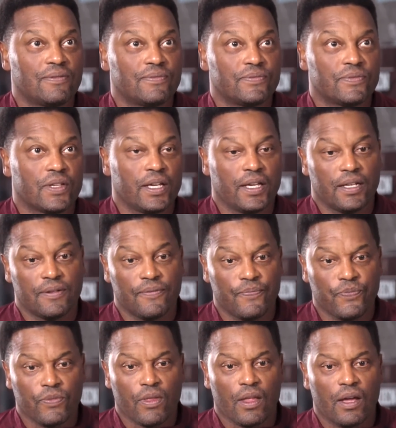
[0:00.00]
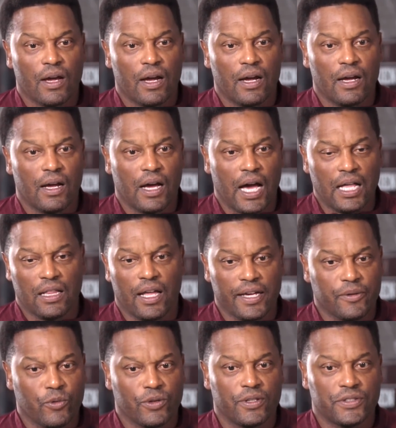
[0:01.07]
and I
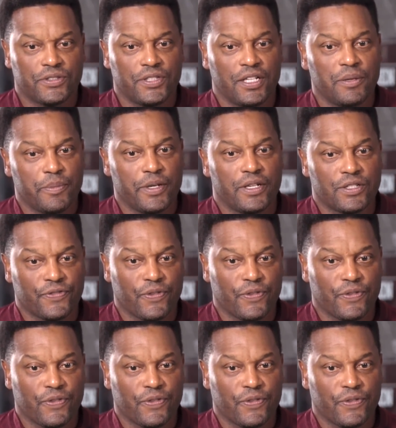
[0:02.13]
like where this team is